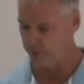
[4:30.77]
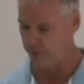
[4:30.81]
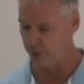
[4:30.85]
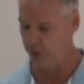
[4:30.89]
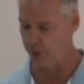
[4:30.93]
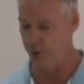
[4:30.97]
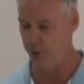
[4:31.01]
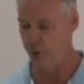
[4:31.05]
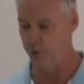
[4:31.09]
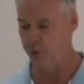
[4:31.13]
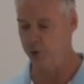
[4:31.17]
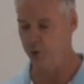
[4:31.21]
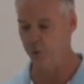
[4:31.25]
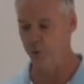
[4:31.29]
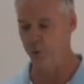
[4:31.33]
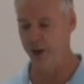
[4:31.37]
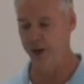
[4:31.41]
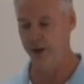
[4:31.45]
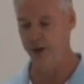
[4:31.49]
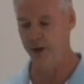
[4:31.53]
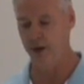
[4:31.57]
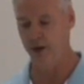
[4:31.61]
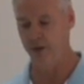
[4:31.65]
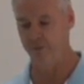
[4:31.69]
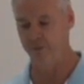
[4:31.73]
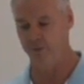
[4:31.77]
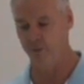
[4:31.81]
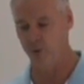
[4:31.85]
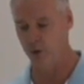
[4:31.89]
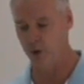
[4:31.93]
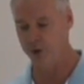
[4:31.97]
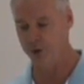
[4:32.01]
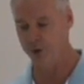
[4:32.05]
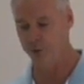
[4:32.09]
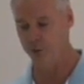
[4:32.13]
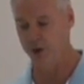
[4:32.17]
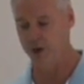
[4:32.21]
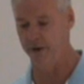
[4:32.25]
For the use of
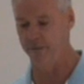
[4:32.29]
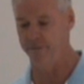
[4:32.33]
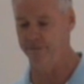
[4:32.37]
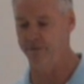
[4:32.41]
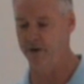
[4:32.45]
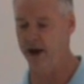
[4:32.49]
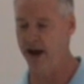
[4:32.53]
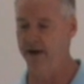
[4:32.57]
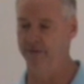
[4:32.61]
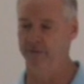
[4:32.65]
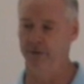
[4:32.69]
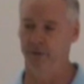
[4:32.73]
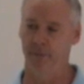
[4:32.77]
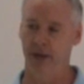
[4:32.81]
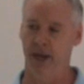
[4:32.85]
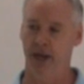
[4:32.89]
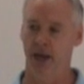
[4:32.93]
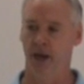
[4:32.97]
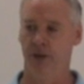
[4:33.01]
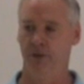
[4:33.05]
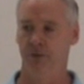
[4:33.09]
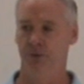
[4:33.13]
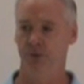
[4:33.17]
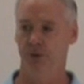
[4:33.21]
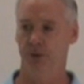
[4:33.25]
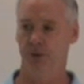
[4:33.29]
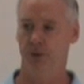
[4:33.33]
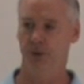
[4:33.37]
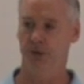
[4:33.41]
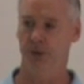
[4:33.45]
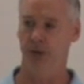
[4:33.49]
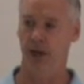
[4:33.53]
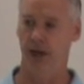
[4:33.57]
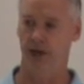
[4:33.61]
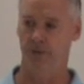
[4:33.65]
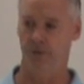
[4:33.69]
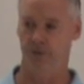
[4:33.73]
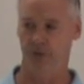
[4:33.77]
force, we have 5 demands
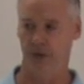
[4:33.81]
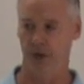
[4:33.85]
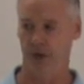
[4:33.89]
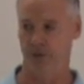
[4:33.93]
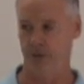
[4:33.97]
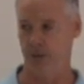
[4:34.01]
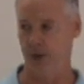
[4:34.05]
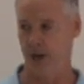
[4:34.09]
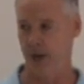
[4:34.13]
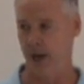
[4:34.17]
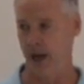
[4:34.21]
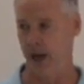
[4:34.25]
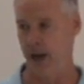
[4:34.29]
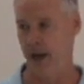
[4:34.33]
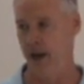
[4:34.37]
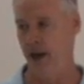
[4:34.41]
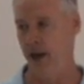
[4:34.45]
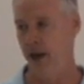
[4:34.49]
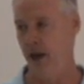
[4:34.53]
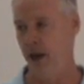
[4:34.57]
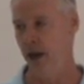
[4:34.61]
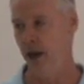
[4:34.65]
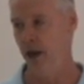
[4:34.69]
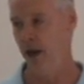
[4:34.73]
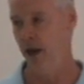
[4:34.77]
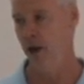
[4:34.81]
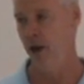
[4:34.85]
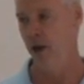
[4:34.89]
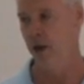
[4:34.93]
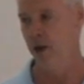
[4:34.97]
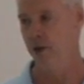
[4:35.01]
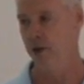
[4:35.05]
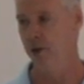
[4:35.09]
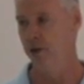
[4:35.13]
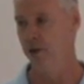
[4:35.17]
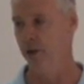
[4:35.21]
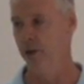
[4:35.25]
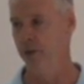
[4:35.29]
that I have sent today
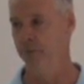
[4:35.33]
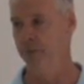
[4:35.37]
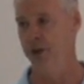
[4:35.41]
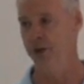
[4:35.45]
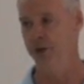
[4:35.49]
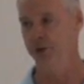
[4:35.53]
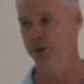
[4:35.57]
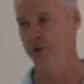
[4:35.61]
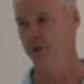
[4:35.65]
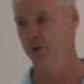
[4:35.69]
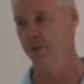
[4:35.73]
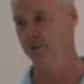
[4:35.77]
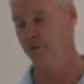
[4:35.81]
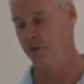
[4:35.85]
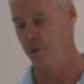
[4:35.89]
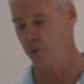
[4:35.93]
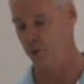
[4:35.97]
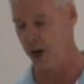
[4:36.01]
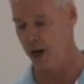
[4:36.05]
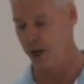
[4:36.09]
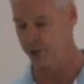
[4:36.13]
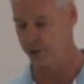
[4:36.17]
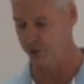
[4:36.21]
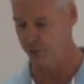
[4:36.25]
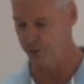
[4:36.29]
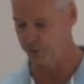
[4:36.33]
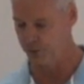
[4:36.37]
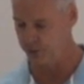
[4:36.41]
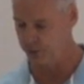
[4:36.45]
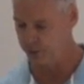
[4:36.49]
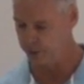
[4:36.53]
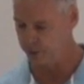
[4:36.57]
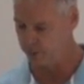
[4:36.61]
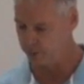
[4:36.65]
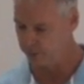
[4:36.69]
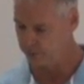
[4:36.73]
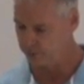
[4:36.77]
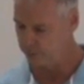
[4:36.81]
to the Minister of
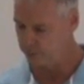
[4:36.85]
Corrections.